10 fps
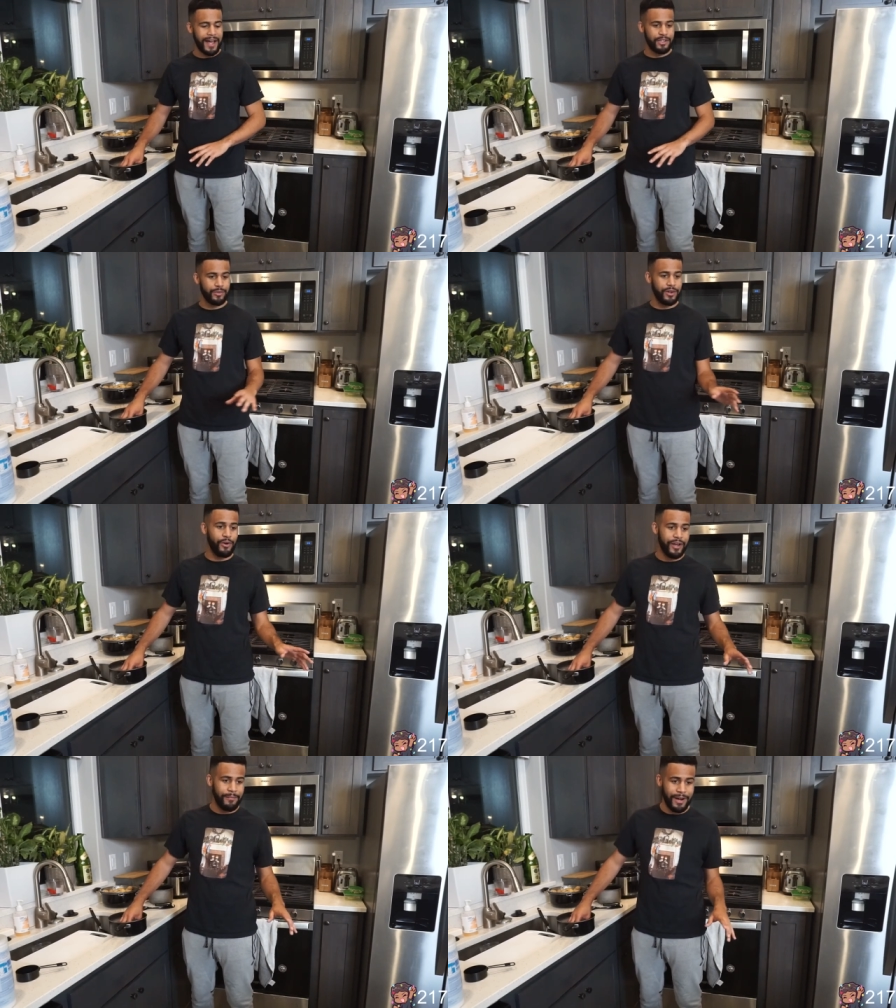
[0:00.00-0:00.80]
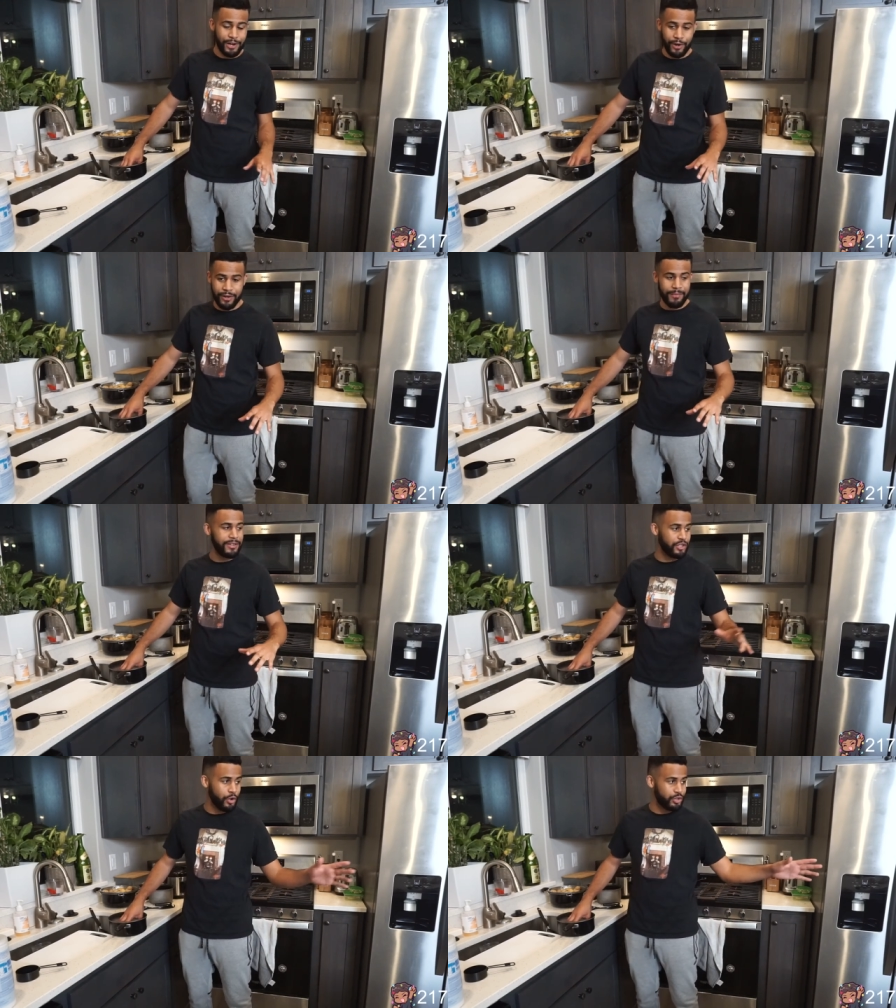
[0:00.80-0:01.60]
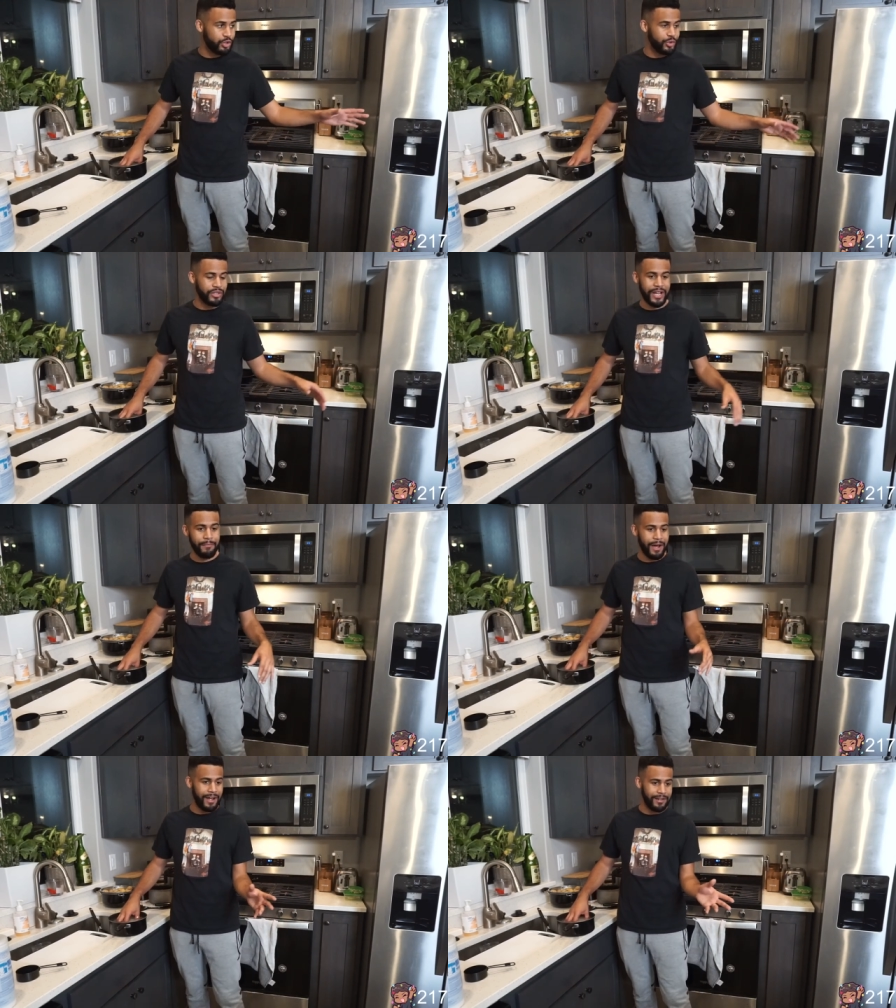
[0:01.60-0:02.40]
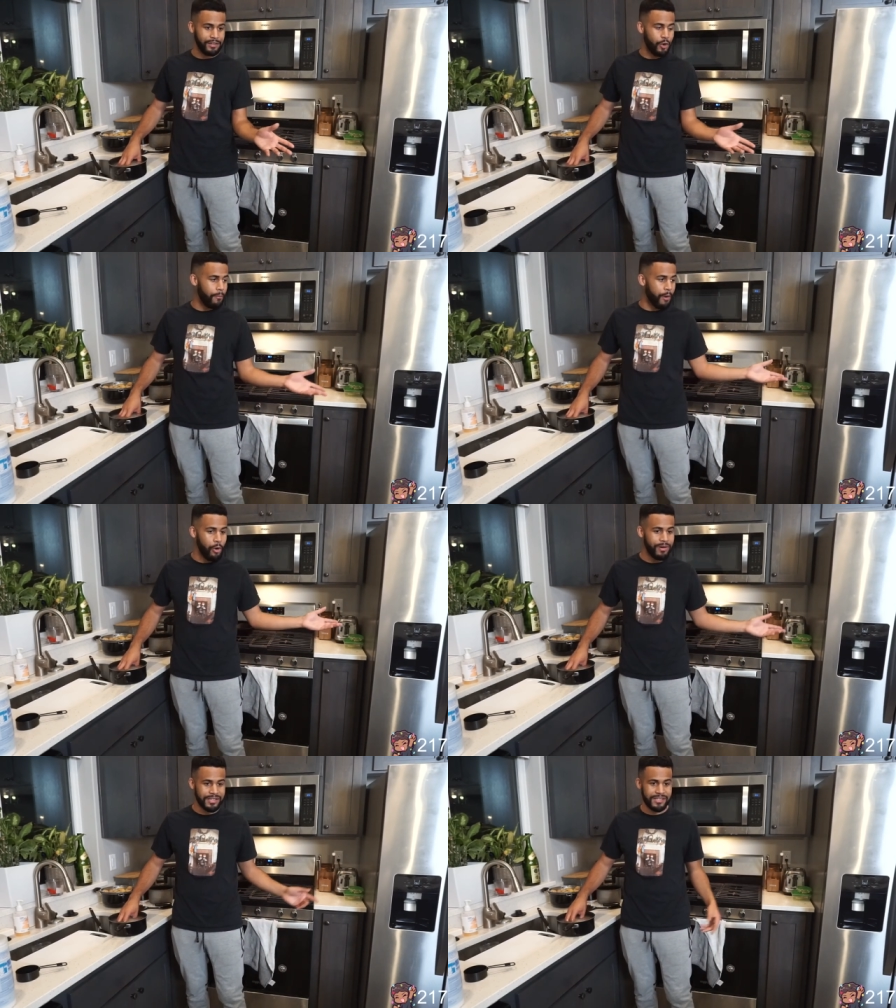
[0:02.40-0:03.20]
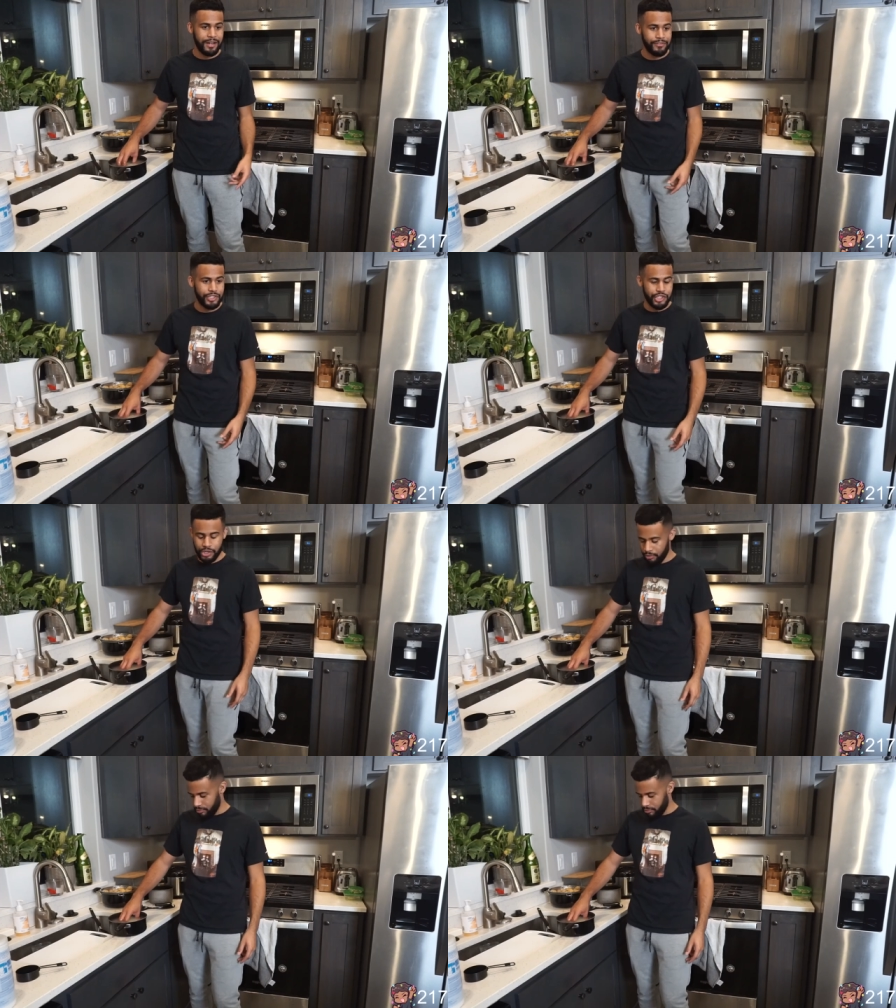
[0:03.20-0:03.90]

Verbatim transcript: I just want to go get my curry and my soju and like my little boba stuff and chill,